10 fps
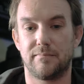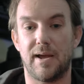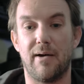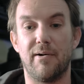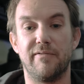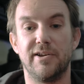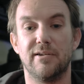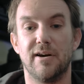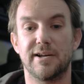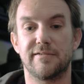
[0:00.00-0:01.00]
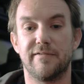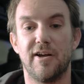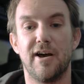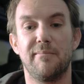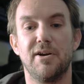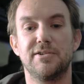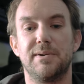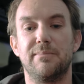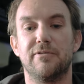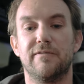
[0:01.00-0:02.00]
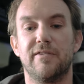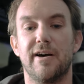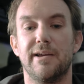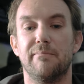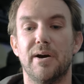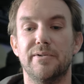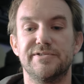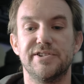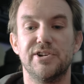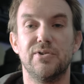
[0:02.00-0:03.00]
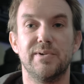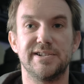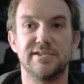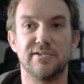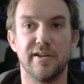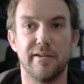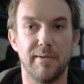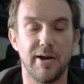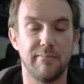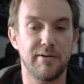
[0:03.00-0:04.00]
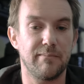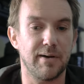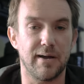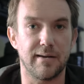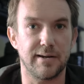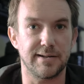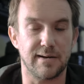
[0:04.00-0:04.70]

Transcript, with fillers: however you like to fly. Most people fly in mode 2, which is on at the moment, but it's